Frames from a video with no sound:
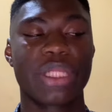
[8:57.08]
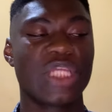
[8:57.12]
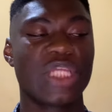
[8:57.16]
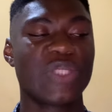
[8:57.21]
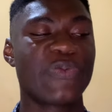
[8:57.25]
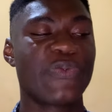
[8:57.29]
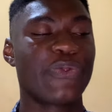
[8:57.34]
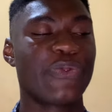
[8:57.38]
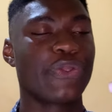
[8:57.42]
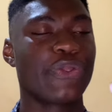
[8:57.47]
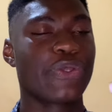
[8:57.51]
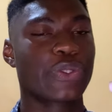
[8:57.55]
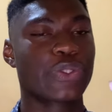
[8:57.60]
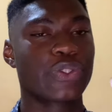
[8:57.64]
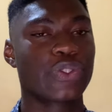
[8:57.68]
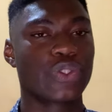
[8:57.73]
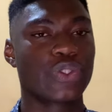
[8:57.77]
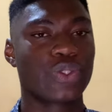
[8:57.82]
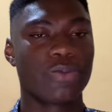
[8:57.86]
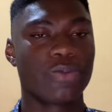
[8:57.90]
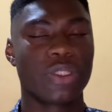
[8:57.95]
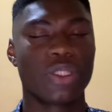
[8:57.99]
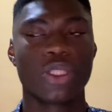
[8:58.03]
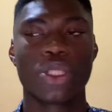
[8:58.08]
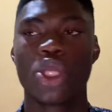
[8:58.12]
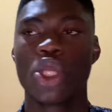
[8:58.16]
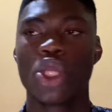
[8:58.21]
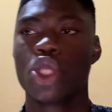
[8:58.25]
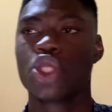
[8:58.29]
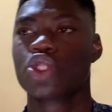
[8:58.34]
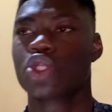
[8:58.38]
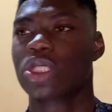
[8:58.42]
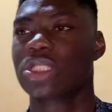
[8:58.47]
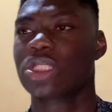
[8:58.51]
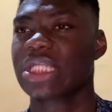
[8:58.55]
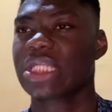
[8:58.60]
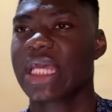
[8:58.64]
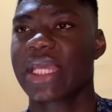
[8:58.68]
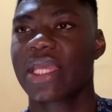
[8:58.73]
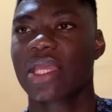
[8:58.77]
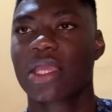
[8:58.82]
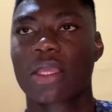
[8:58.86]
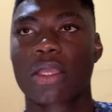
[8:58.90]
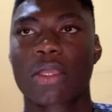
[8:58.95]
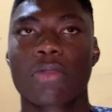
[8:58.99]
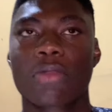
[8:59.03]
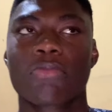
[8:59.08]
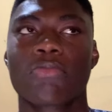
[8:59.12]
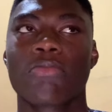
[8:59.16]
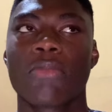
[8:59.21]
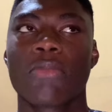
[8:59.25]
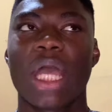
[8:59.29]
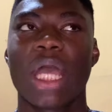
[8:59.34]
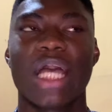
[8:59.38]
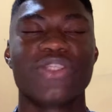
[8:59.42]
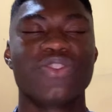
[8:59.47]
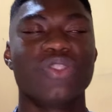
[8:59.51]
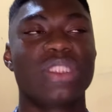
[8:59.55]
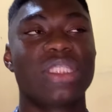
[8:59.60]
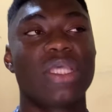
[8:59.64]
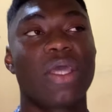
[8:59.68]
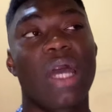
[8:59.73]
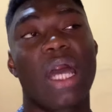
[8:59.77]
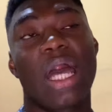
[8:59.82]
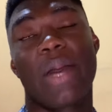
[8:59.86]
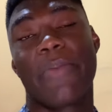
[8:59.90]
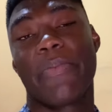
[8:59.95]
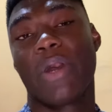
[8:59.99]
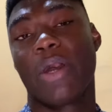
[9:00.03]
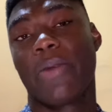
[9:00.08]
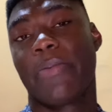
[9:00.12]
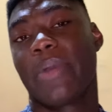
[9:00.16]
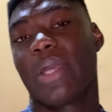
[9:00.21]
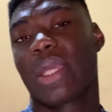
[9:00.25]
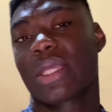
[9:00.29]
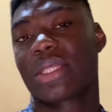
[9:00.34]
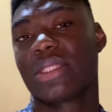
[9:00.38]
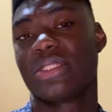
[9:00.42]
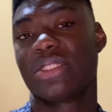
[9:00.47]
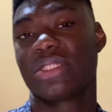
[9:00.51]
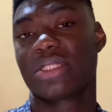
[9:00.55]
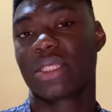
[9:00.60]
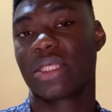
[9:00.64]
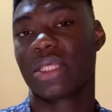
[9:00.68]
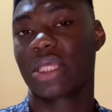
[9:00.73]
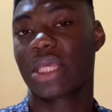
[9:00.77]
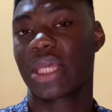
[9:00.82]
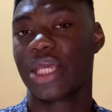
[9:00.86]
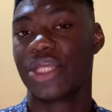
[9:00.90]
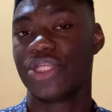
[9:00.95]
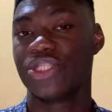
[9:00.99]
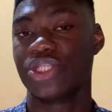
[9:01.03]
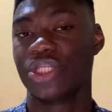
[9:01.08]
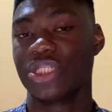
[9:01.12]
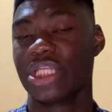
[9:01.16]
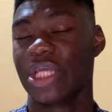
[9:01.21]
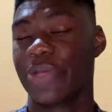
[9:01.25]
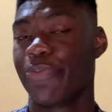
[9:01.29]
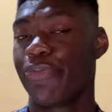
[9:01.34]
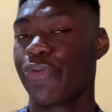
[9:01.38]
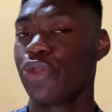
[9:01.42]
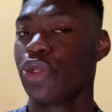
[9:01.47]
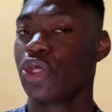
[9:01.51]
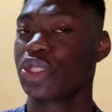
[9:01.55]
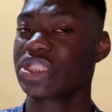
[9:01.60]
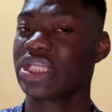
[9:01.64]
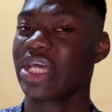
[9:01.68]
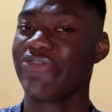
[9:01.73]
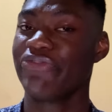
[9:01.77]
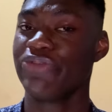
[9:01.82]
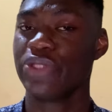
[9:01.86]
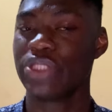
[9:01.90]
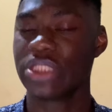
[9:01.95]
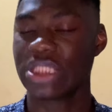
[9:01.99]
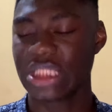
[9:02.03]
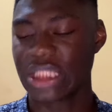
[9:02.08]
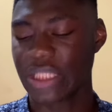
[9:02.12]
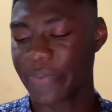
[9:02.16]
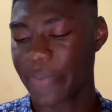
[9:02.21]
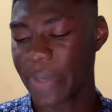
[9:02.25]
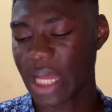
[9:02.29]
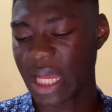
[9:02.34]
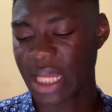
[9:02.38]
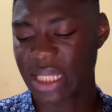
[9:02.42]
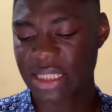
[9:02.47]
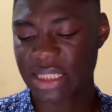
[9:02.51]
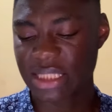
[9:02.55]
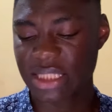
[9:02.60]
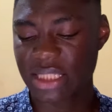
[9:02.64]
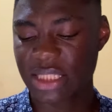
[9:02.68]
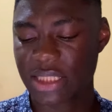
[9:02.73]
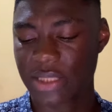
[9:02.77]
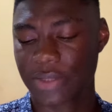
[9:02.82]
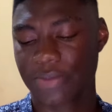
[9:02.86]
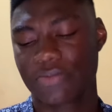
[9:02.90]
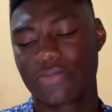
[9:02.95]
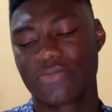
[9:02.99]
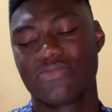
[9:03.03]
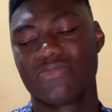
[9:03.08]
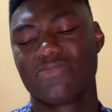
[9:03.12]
this product to me, she was like, I should tell her about my skincare journey and products I've used in the past,